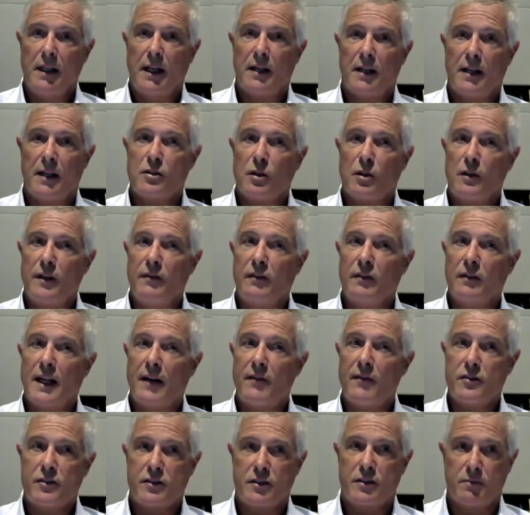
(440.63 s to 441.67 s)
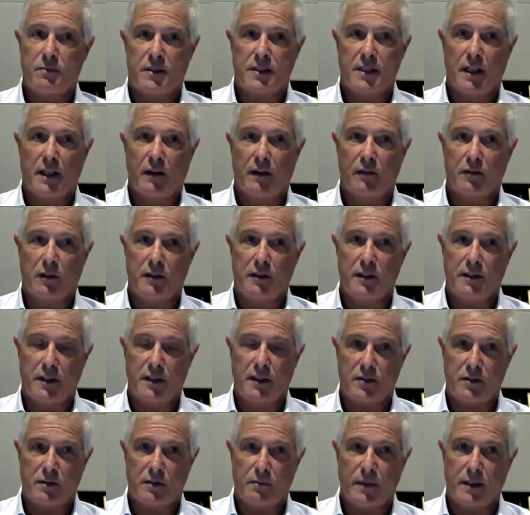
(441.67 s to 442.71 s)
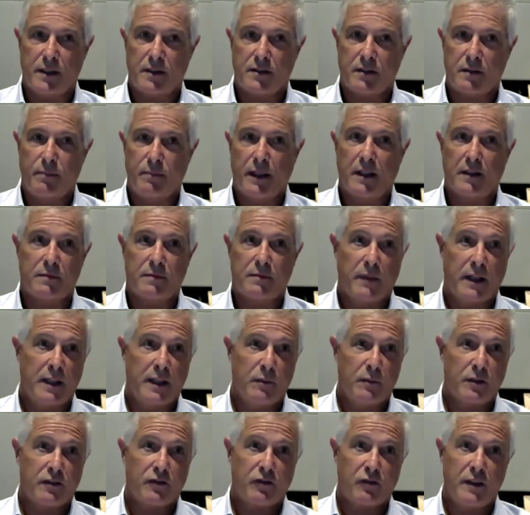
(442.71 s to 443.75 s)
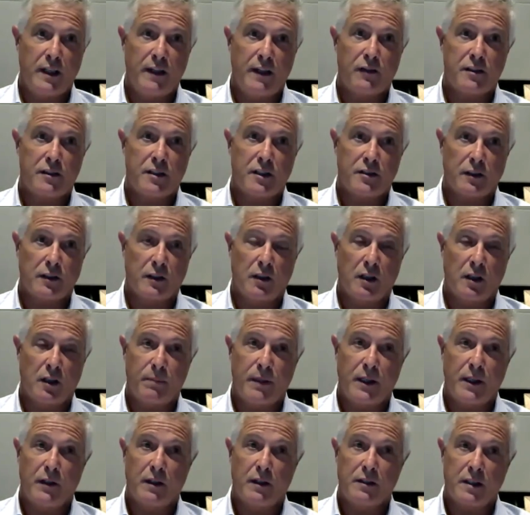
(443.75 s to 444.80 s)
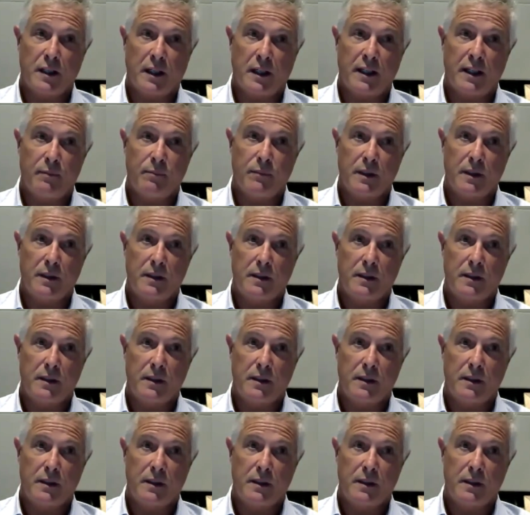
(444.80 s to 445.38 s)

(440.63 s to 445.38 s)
And so they've leveraged themselves on these instruments because money was free for such a long period of time.